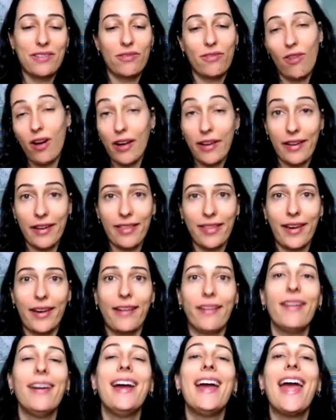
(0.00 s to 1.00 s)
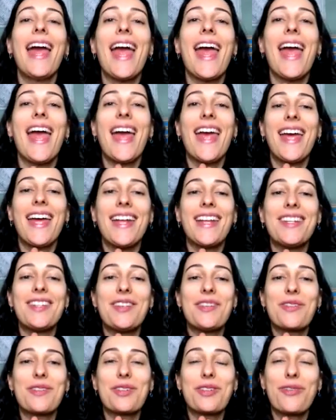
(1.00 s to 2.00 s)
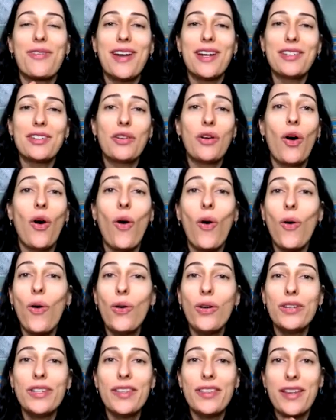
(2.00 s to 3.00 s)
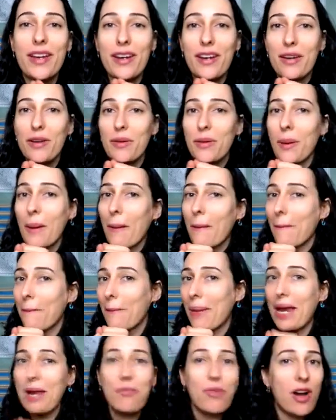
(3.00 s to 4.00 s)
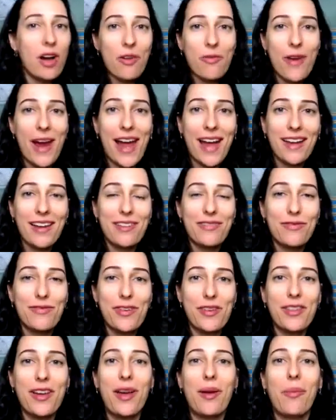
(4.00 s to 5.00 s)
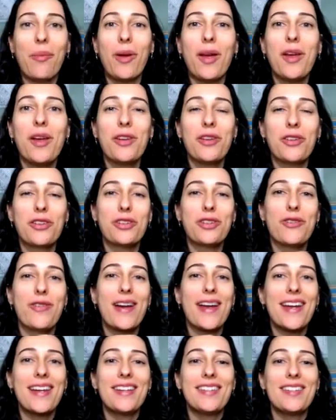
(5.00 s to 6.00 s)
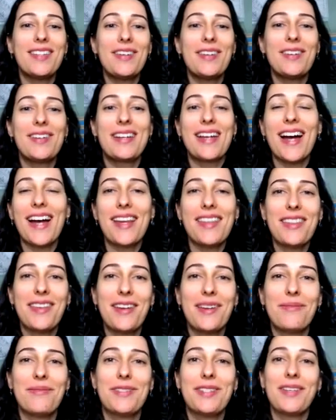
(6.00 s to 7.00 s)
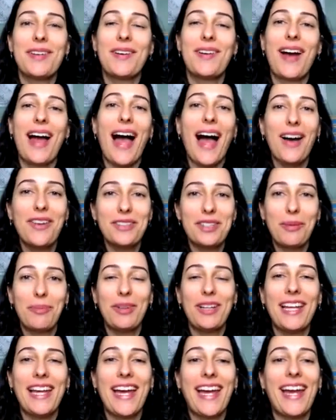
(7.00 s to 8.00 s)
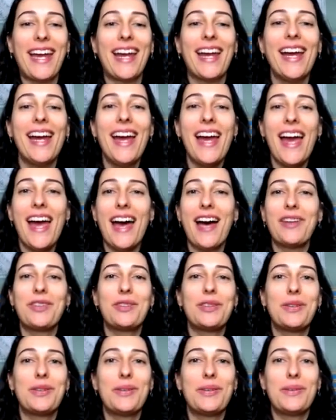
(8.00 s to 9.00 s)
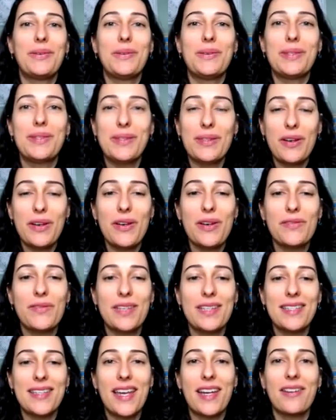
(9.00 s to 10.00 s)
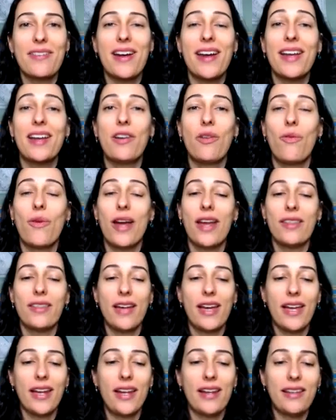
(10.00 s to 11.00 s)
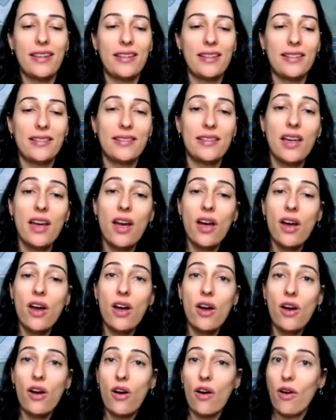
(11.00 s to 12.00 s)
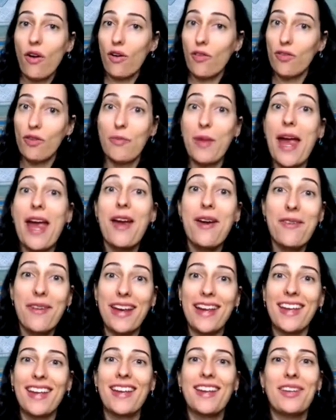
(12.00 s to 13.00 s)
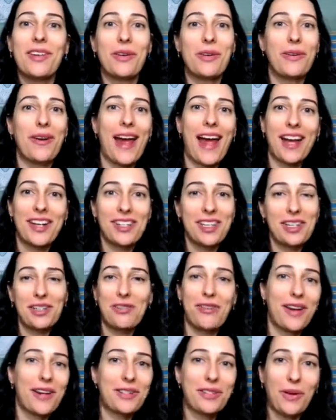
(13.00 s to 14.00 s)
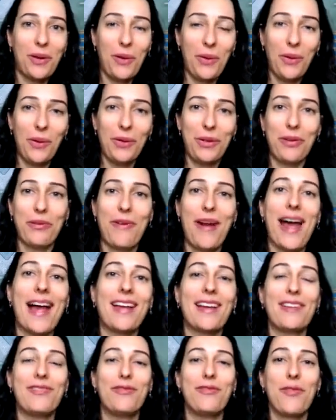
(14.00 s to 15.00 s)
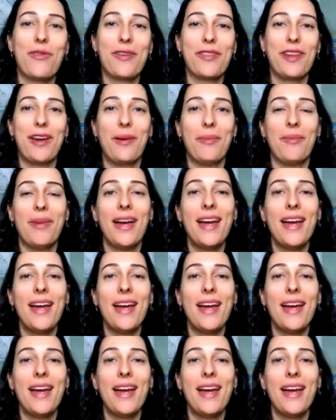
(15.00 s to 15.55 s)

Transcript: walking there, and you're trying to hold their ping pong racket for them. You're trying to guide them to how to play, how to serve, etc., in a way that is overbearing. You're actually trying to hold the racket for them.